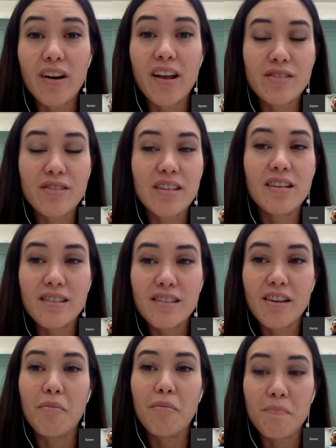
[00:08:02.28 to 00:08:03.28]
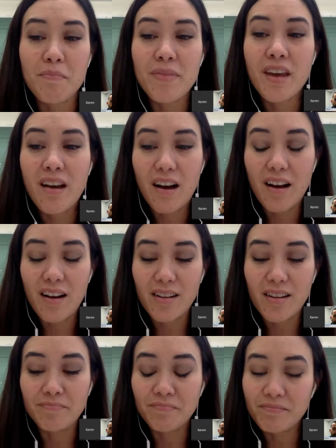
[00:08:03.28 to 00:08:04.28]
and have seen some
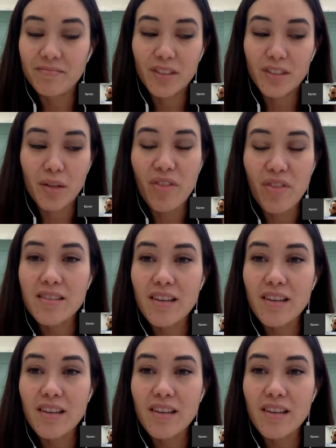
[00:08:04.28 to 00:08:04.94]
things